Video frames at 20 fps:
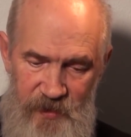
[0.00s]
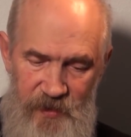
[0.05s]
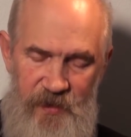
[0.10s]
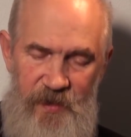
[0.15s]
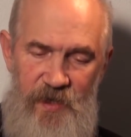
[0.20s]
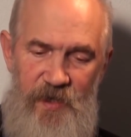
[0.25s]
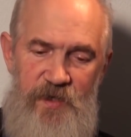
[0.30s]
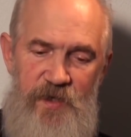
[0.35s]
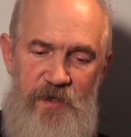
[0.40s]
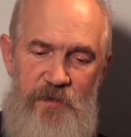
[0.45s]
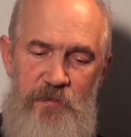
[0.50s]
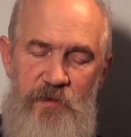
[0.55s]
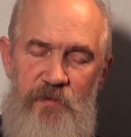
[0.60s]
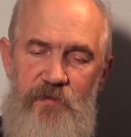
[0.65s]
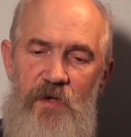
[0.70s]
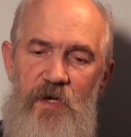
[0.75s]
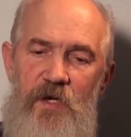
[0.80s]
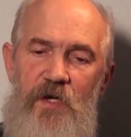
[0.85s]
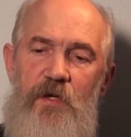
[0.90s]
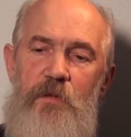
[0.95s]

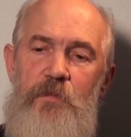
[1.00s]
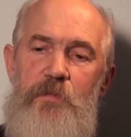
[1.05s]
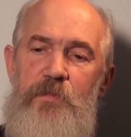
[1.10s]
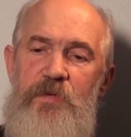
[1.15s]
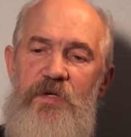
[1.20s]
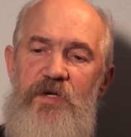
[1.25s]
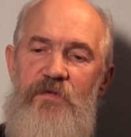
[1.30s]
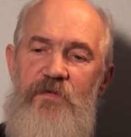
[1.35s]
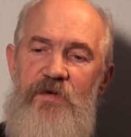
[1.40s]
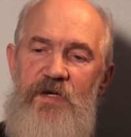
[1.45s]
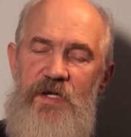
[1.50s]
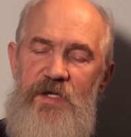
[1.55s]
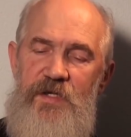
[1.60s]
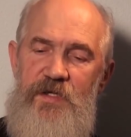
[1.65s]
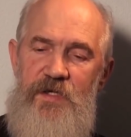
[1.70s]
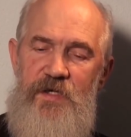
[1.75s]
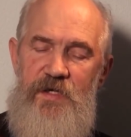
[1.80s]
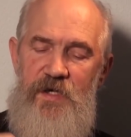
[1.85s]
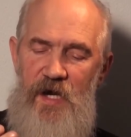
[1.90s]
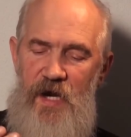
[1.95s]
like calcium
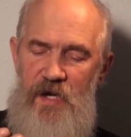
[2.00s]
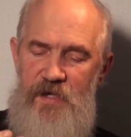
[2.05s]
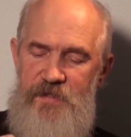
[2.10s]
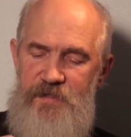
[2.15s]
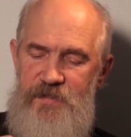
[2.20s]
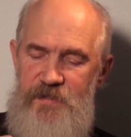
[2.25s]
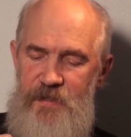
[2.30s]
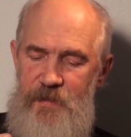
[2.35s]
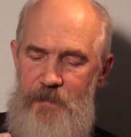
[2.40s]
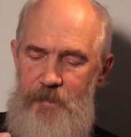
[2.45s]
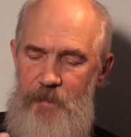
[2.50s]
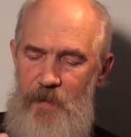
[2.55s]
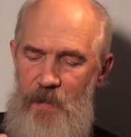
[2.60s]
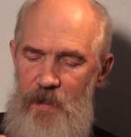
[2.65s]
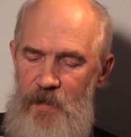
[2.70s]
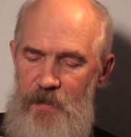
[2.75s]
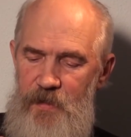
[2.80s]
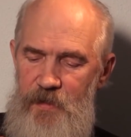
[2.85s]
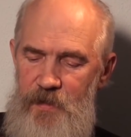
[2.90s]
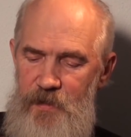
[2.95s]
appearance in
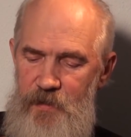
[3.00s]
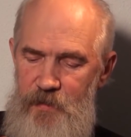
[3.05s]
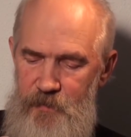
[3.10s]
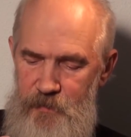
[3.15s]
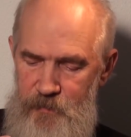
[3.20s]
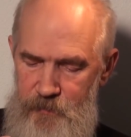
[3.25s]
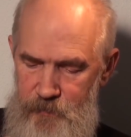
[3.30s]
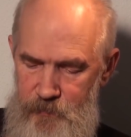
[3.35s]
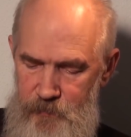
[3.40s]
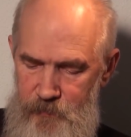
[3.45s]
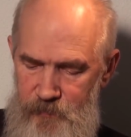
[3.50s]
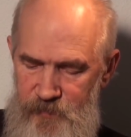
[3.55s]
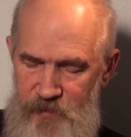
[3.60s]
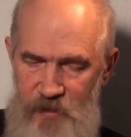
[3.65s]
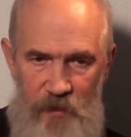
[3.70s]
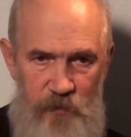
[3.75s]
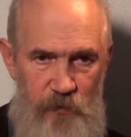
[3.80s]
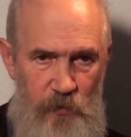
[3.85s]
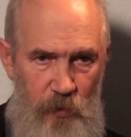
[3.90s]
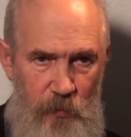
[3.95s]
microorganisms
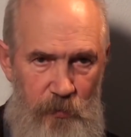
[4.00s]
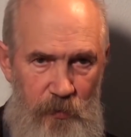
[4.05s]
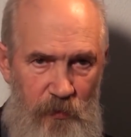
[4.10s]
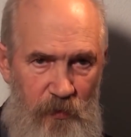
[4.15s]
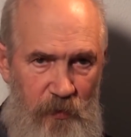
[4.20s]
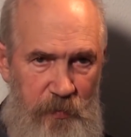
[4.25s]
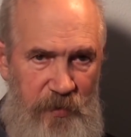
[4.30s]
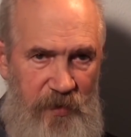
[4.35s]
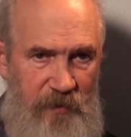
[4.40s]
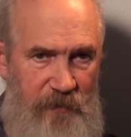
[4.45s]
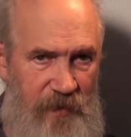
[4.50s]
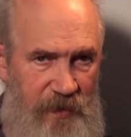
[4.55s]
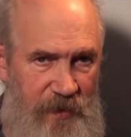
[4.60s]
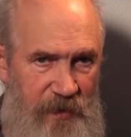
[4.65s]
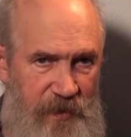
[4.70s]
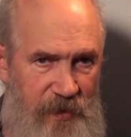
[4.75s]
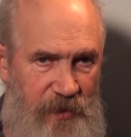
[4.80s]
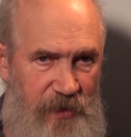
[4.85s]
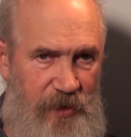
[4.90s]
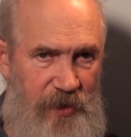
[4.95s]
and emergence of
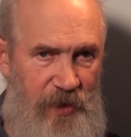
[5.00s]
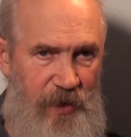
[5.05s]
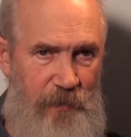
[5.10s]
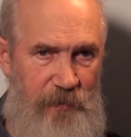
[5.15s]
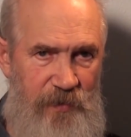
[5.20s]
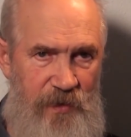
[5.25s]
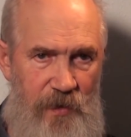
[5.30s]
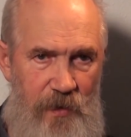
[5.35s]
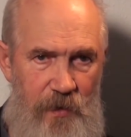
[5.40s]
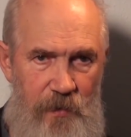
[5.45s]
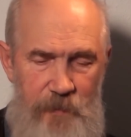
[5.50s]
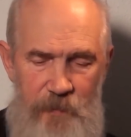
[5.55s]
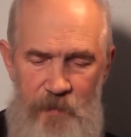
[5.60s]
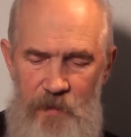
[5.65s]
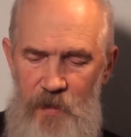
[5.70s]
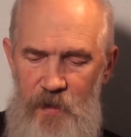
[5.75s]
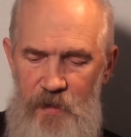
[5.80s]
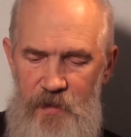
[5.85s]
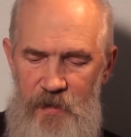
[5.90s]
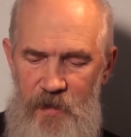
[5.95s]
silicon in the
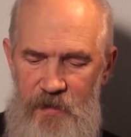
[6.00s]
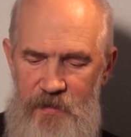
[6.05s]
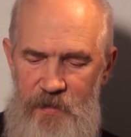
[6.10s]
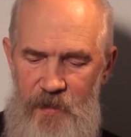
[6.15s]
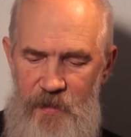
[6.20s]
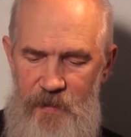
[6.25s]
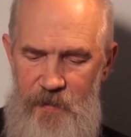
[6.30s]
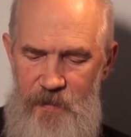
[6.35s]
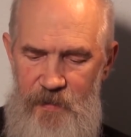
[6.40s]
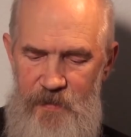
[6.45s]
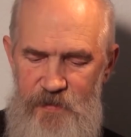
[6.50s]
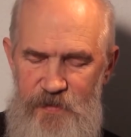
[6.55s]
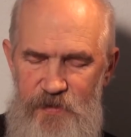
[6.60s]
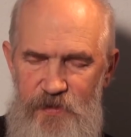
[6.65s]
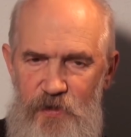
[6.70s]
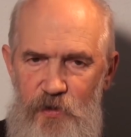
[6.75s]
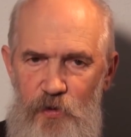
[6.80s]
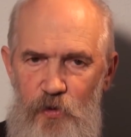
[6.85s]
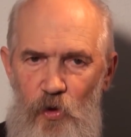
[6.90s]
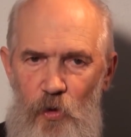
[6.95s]
diatoms,
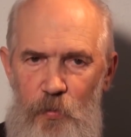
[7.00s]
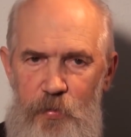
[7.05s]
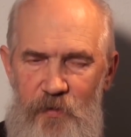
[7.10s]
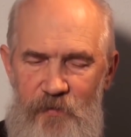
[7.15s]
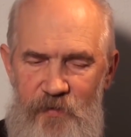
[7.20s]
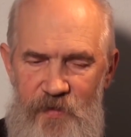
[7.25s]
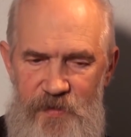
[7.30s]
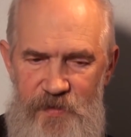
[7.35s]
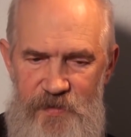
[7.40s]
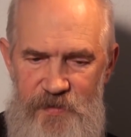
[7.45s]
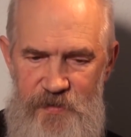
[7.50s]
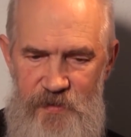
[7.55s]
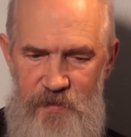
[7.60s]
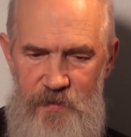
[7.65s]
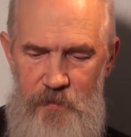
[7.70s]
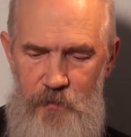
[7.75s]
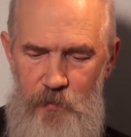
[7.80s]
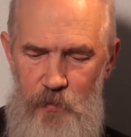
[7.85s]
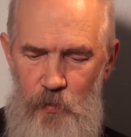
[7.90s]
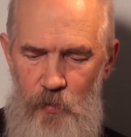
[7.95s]
where
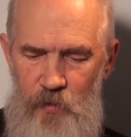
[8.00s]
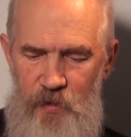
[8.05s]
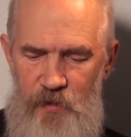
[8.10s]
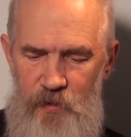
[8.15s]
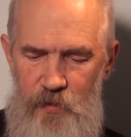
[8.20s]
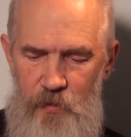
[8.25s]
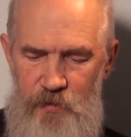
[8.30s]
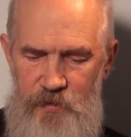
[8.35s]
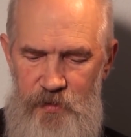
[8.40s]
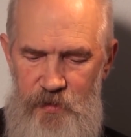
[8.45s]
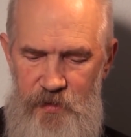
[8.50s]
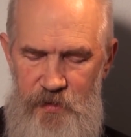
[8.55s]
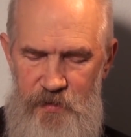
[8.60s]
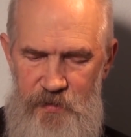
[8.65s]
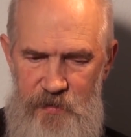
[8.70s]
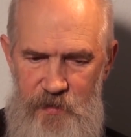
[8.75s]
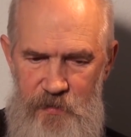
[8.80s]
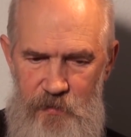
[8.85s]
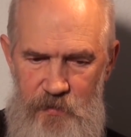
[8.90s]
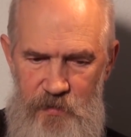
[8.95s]
silicon is formed
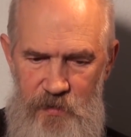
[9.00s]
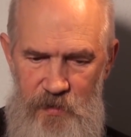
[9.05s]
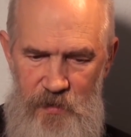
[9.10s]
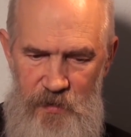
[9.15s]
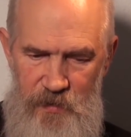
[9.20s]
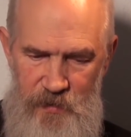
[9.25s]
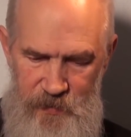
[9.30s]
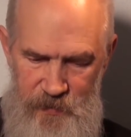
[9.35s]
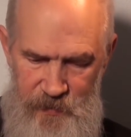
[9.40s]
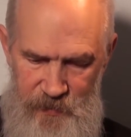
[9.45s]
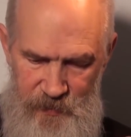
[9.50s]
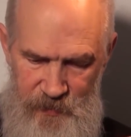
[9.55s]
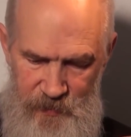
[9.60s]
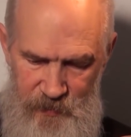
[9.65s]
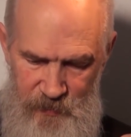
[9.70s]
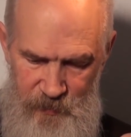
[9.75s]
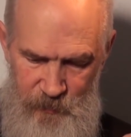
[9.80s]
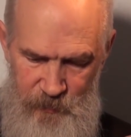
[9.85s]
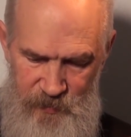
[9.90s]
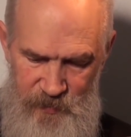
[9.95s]
as a result
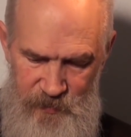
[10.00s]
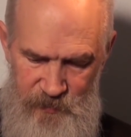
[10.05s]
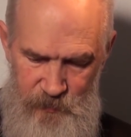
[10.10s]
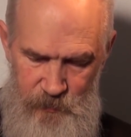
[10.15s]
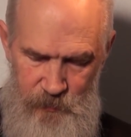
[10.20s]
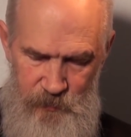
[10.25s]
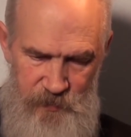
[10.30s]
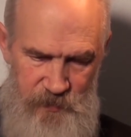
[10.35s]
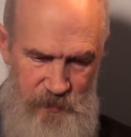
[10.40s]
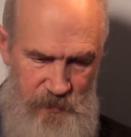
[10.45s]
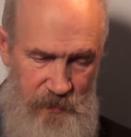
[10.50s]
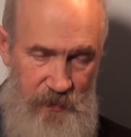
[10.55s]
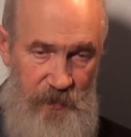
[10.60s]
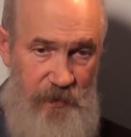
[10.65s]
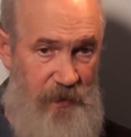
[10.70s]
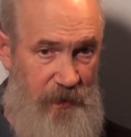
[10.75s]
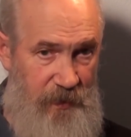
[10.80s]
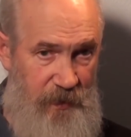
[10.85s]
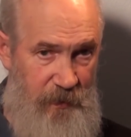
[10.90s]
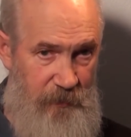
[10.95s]
of
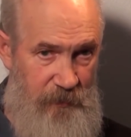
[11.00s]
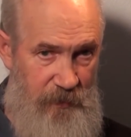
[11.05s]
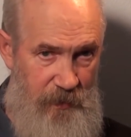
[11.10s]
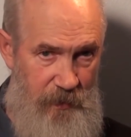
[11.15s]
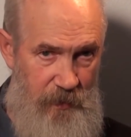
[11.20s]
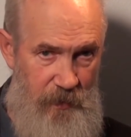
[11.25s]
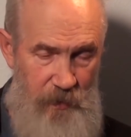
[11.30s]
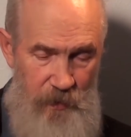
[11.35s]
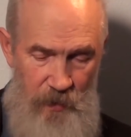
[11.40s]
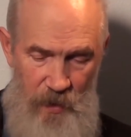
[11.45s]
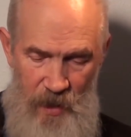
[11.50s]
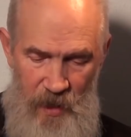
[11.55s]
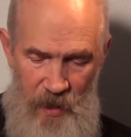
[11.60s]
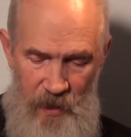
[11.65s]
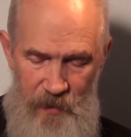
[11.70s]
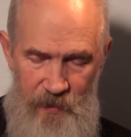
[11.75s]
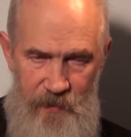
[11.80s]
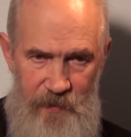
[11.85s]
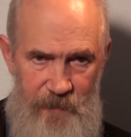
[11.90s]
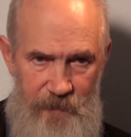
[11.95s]
combustion of
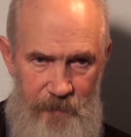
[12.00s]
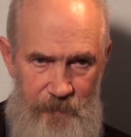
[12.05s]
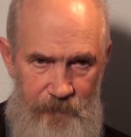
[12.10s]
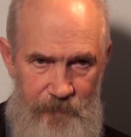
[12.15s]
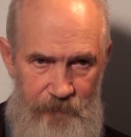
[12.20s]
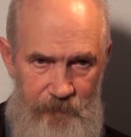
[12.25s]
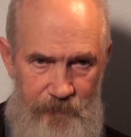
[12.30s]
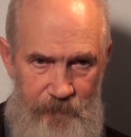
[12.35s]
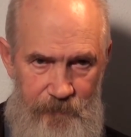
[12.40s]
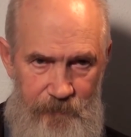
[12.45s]
carbon and